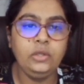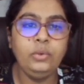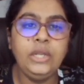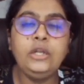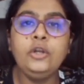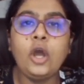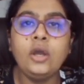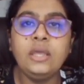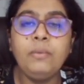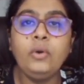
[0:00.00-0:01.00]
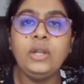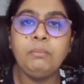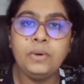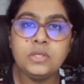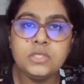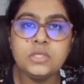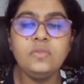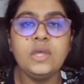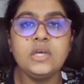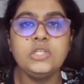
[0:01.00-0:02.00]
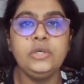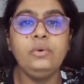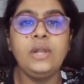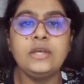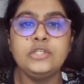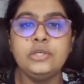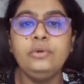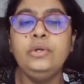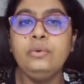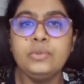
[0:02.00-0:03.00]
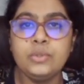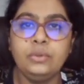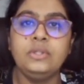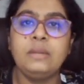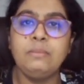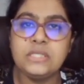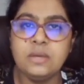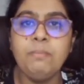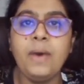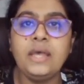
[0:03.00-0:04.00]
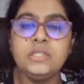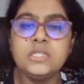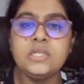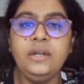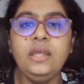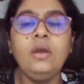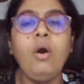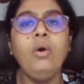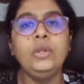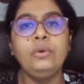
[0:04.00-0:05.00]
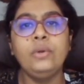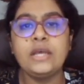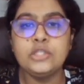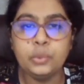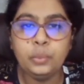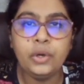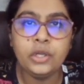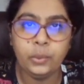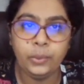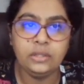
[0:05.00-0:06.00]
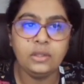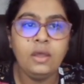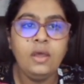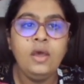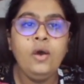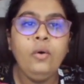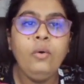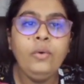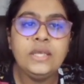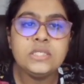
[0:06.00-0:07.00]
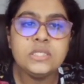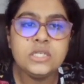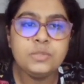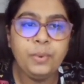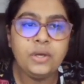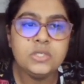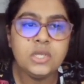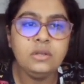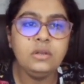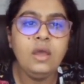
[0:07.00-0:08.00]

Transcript: You need to talk about a person that you like to do, that means combined study, or you like to work with. Who is this person?